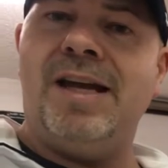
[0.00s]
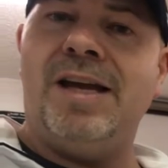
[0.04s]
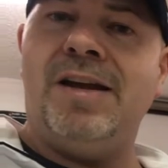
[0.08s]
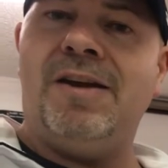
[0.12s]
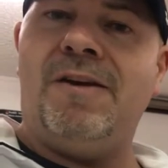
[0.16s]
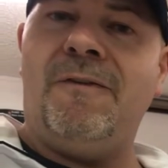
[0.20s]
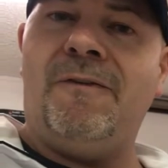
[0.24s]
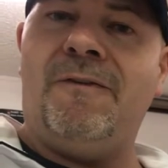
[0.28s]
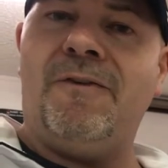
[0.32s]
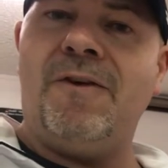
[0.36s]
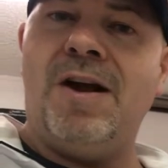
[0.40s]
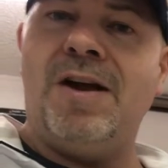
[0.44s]

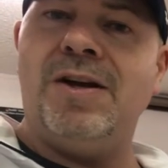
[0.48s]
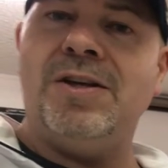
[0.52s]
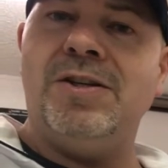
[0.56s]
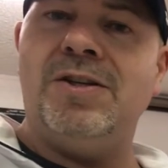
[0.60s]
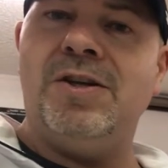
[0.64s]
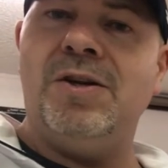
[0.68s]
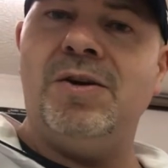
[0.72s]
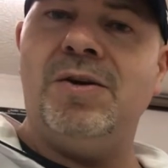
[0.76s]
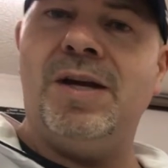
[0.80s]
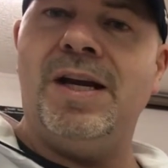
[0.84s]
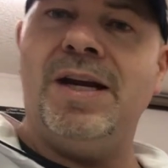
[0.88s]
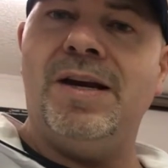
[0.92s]
Thank you for all
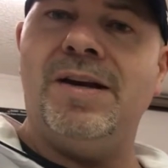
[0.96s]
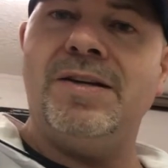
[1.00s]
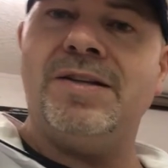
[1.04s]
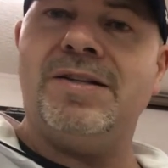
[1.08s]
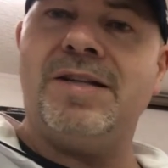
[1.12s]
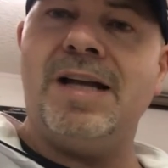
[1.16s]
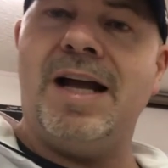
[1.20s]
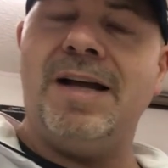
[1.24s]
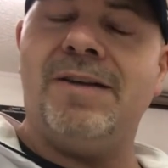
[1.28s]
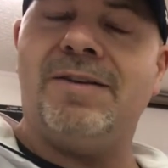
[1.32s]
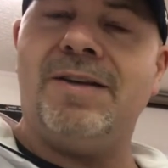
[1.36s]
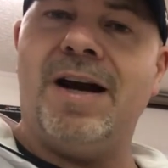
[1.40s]
you do here at
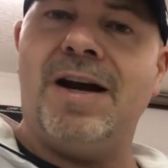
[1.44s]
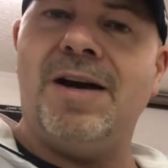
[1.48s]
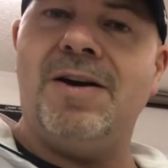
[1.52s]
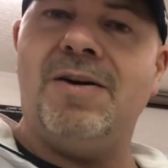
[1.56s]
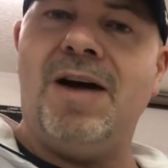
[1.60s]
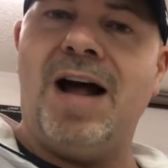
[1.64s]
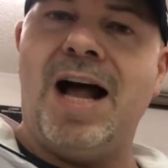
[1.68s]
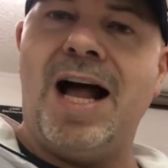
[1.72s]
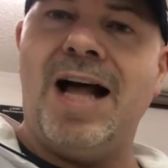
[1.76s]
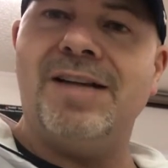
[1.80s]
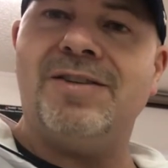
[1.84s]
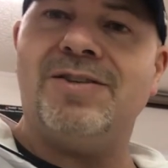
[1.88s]
South
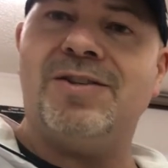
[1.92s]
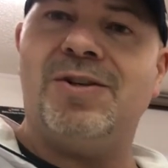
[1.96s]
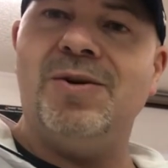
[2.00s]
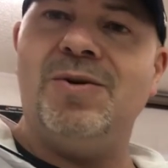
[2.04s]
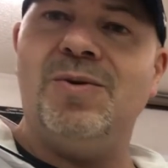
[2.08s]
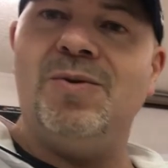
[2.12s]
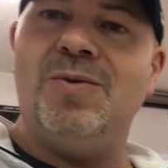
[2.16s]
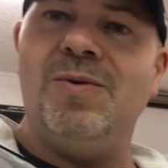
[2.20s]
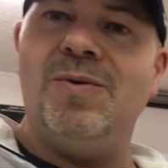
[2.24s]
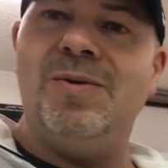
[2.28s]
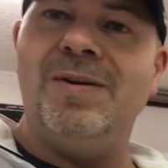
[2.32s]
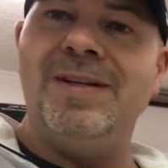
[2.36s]
Iredell High
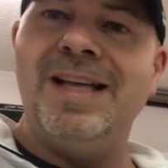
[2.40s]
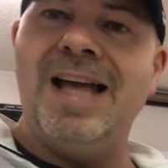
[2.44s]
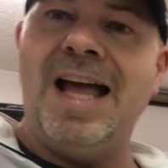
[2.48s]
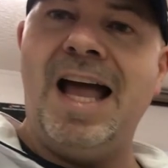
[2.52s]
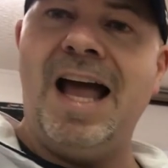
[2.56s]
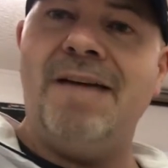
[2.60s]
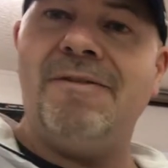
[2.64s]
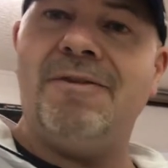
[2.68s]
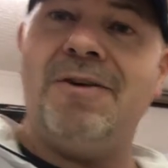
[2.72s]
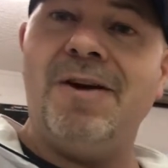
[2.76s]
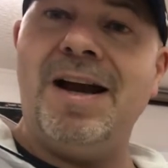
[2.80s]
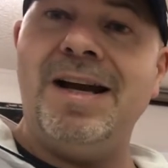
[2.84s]
School.
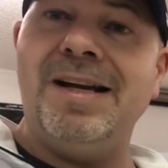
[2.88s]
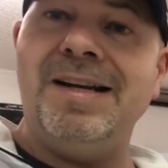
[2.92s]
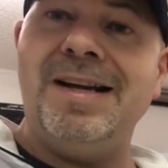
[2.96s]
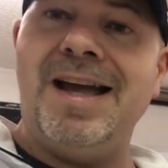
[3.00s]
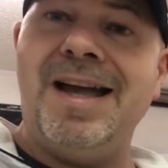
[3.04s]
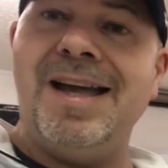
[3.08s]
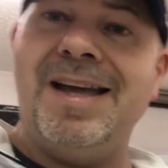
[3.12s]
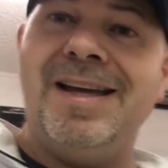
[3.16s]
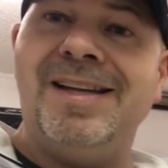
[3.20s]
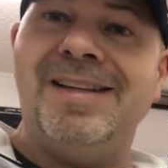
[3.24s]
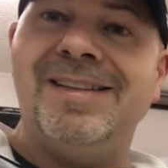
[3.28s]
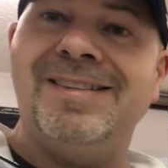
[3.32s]
Have a great
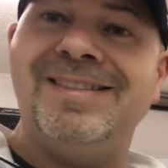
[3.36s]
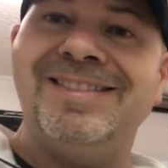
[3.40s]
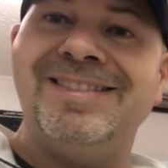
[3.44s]
day.